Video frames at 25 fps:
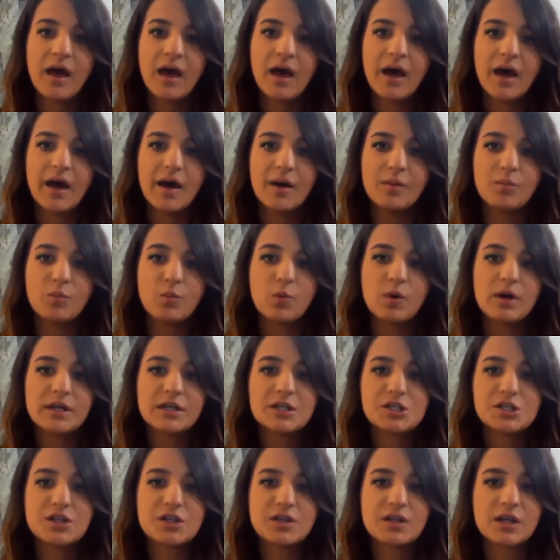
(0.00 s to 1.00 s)
Um, one
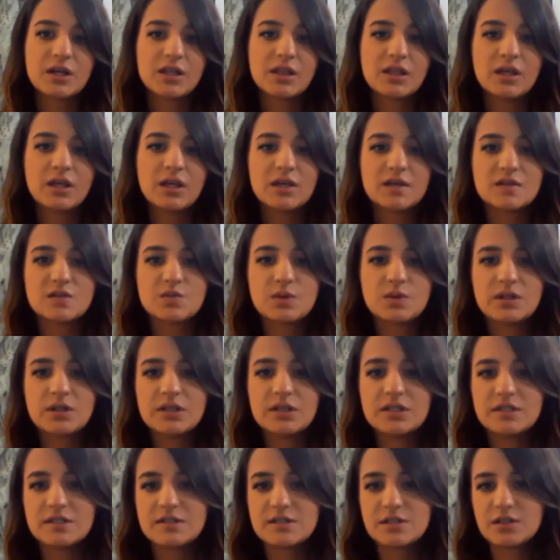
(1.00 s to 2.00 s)
issue that I think is really
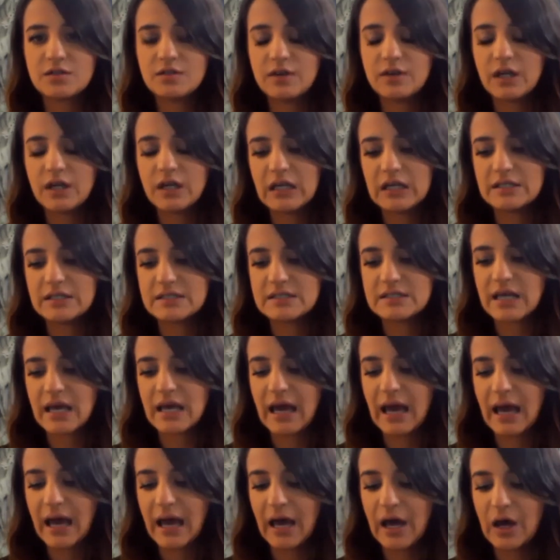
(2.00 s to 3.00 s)
deserving is
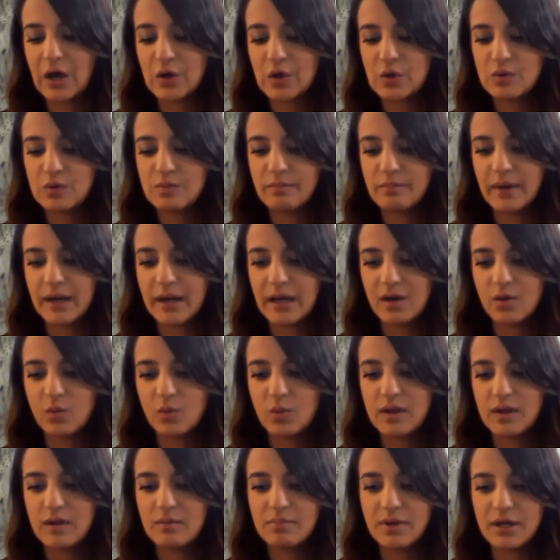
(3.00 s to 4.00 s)
how might
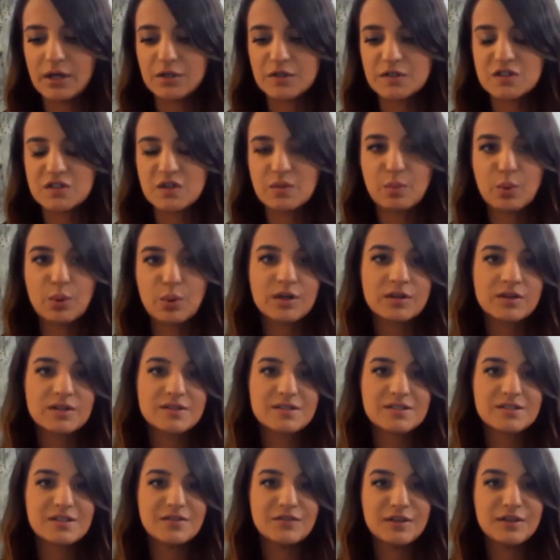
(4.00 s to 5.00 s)
we better support the
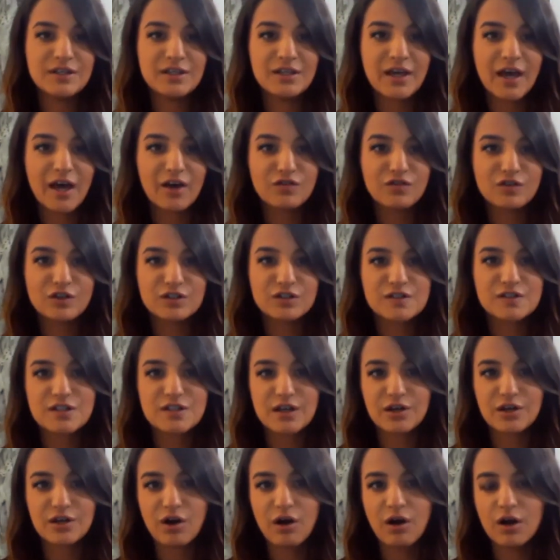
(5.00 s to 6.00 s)
C V E efforts
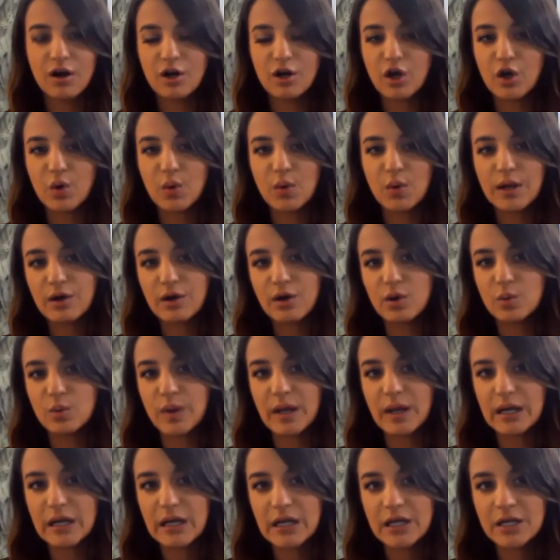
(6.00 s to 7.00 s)
that are ongoing
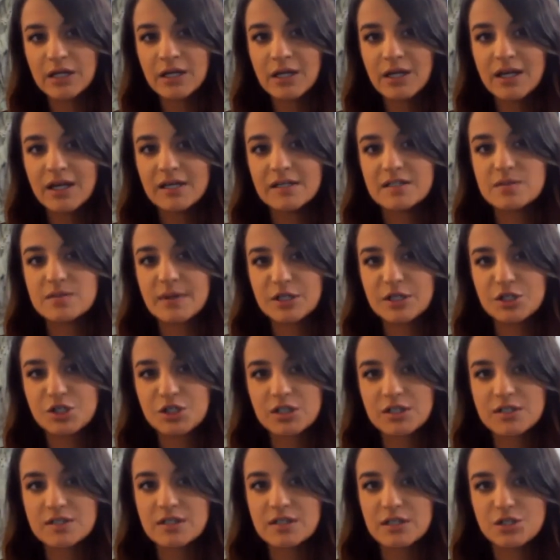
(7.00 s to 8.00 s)
already,
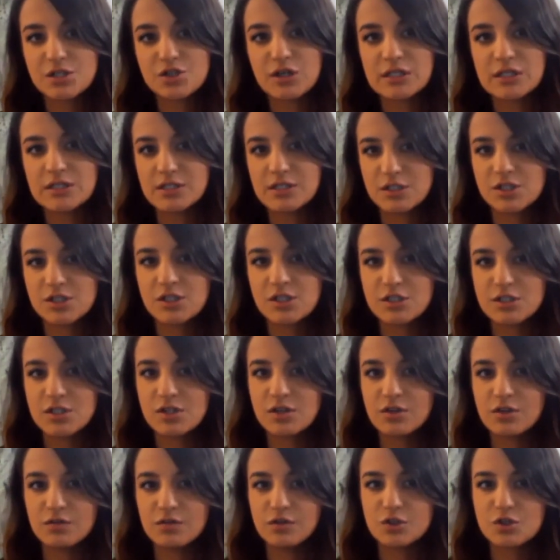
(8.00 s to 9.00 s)
especially as they transition to
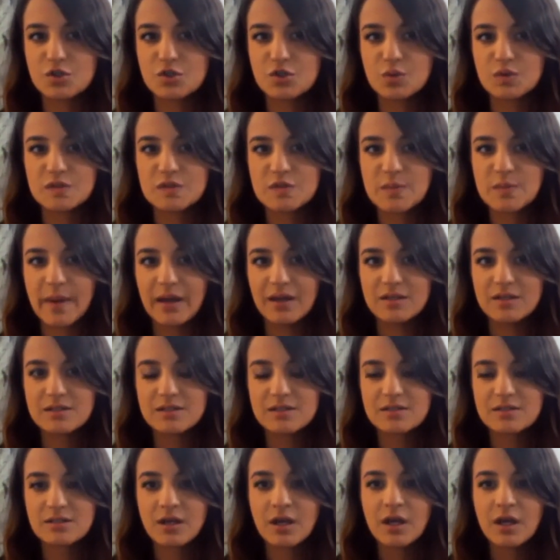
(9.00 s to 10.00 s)
the virtual
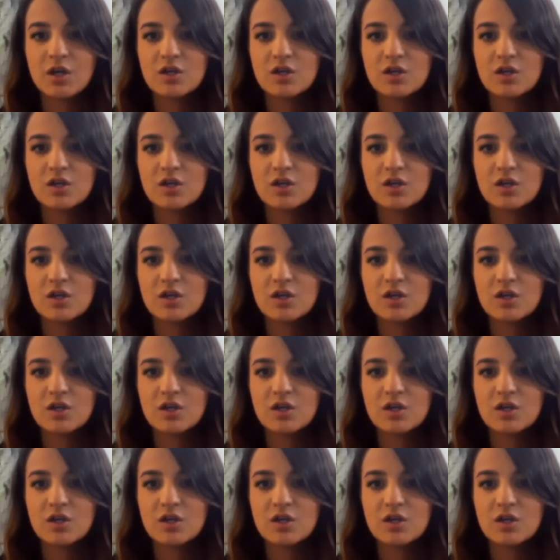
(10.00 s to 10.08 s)
space.